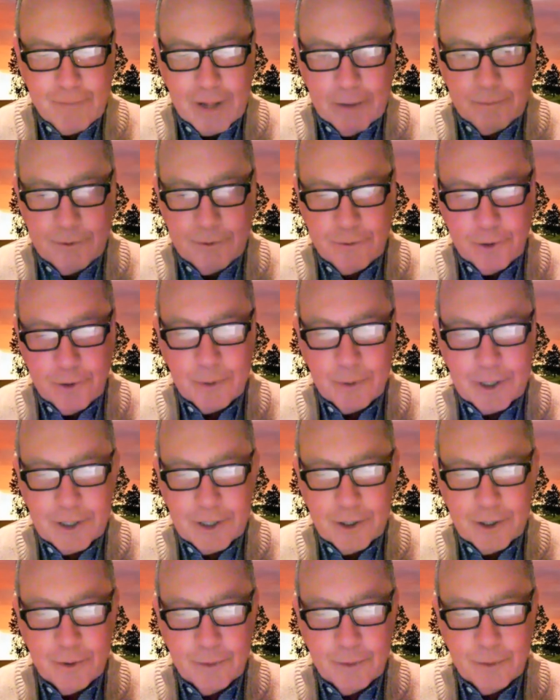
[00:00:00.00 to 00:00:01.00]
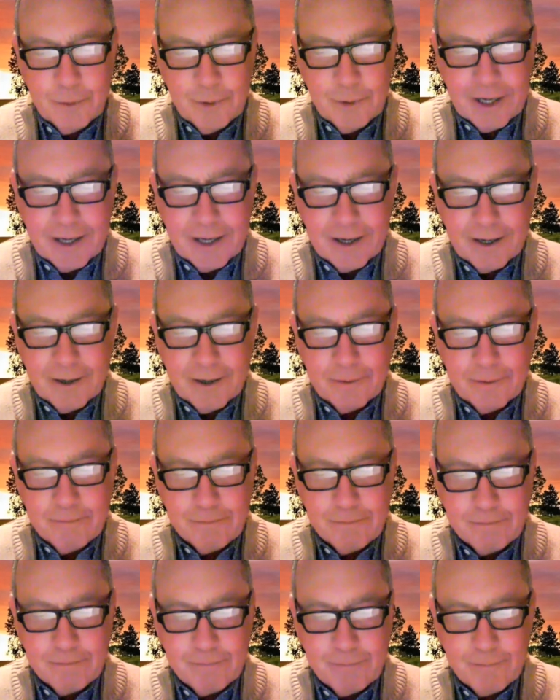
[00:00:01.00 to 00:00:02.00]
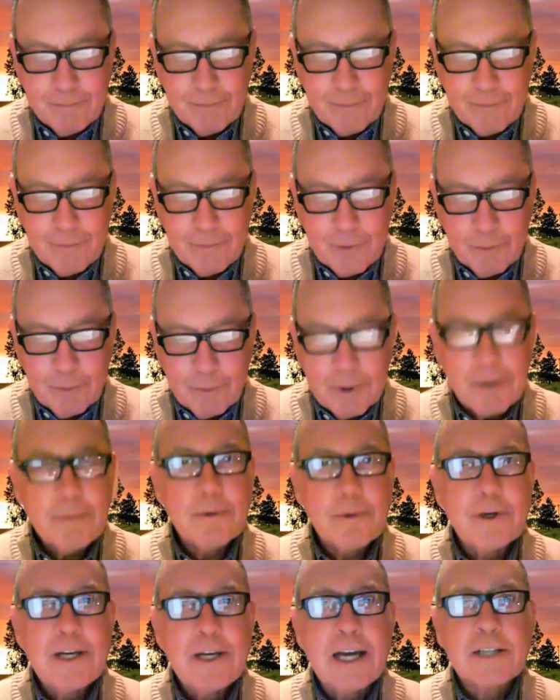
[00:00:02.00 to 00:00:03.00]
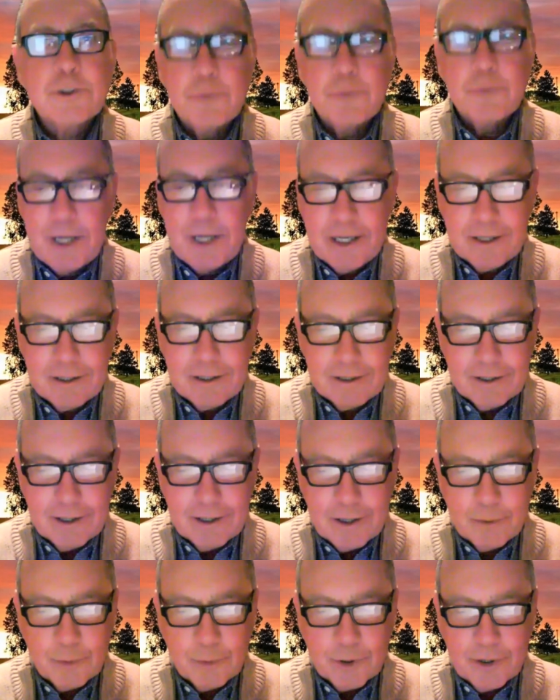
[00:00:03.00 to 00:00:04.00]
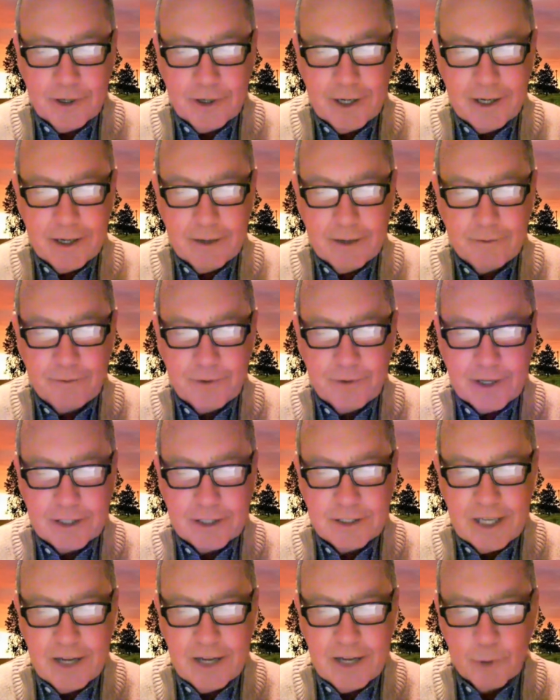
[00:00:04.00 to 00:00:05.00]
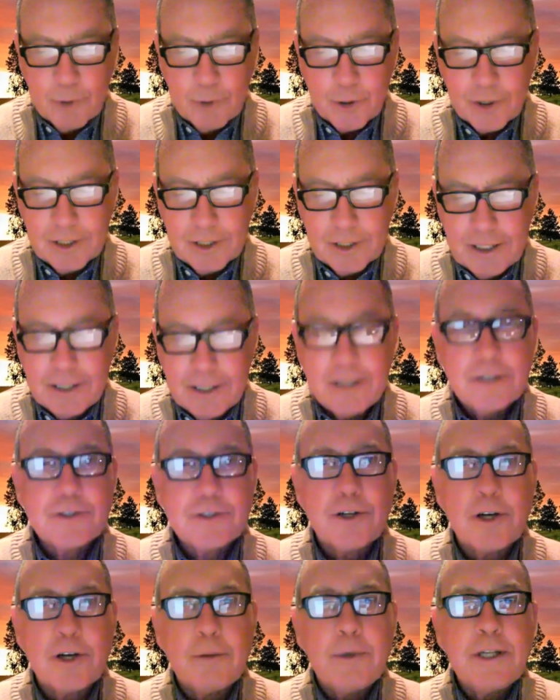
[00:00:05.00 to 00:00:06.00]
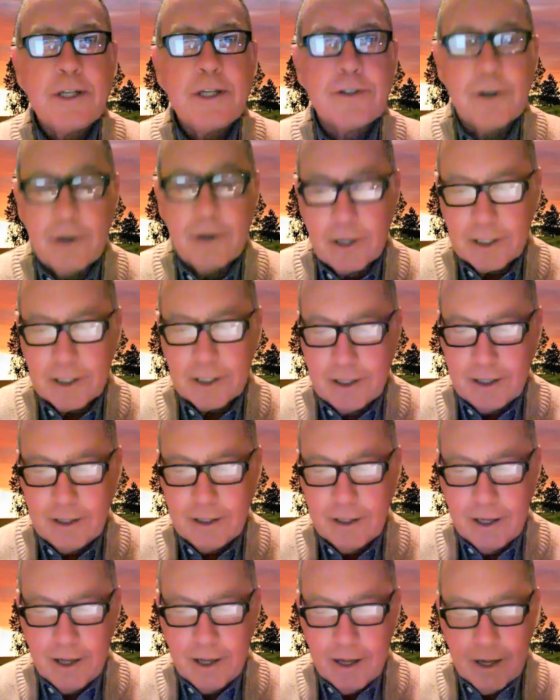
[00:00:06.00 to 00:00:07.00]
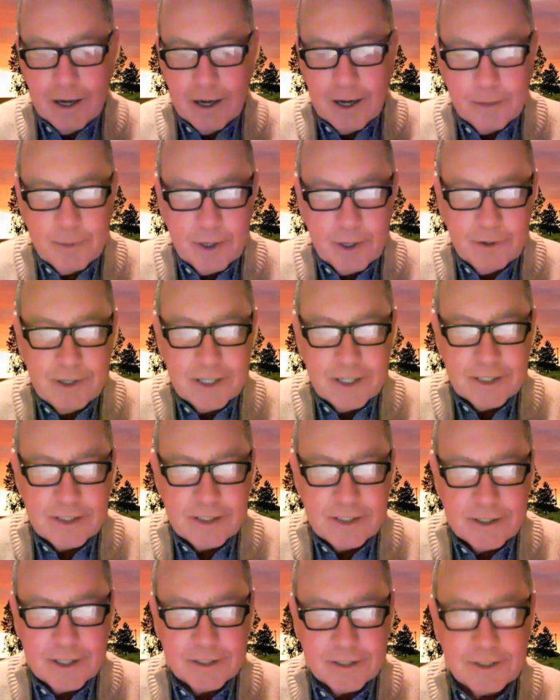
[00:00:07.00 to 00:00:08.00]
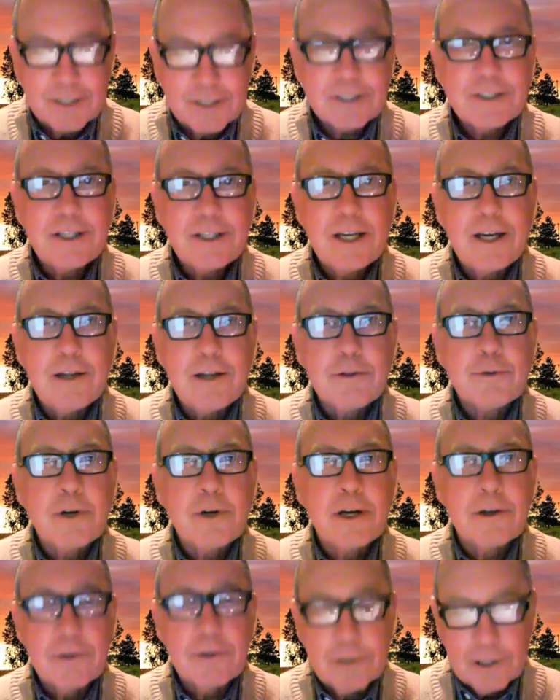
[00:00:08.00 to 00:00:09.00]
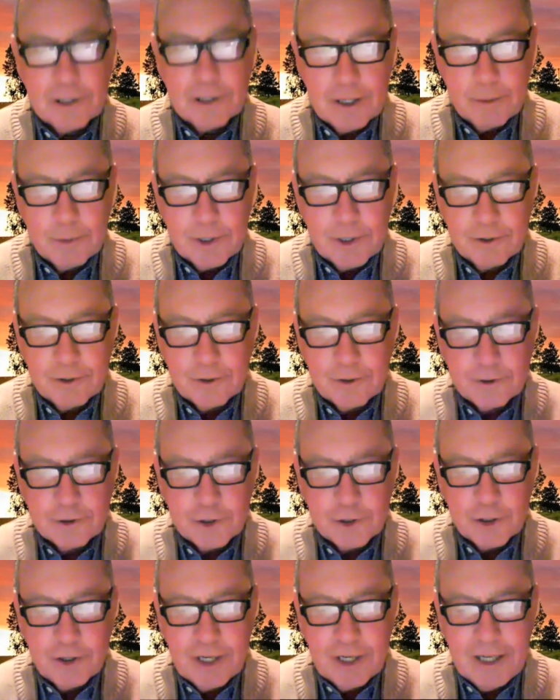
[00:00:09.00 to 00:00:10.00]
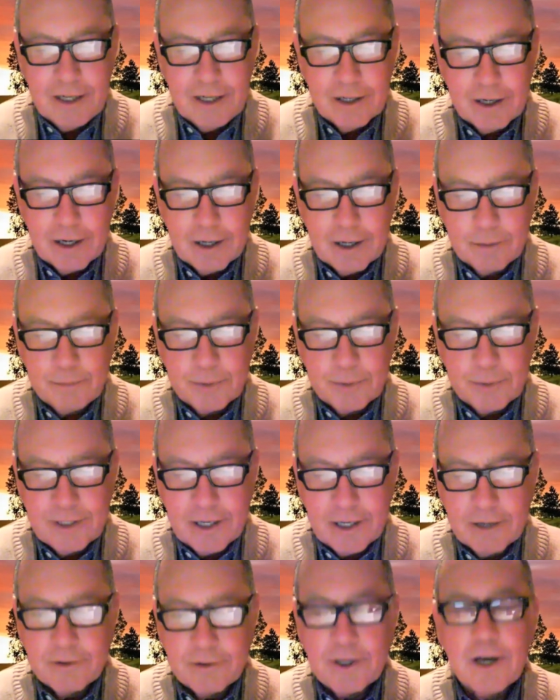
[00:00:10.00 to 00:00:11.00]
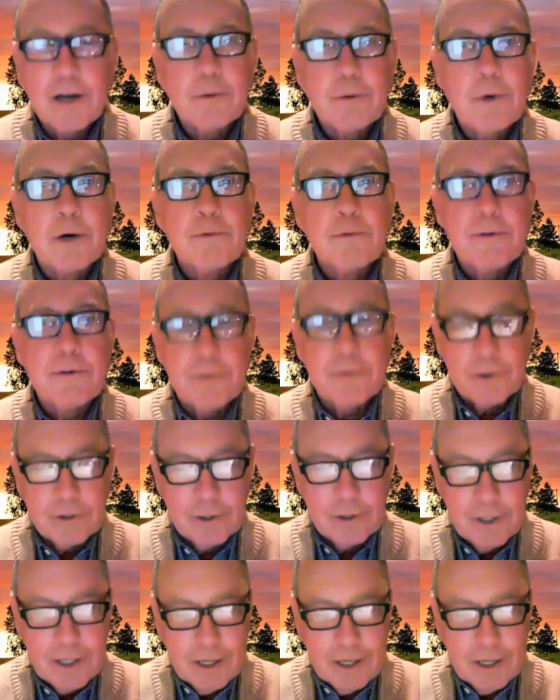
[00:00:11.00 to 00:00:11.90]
Before we go, remember next week, we're going to have Dave Morley. He's going to be talking about his 6-day, 300-kilometer journey up and down the Ottawa River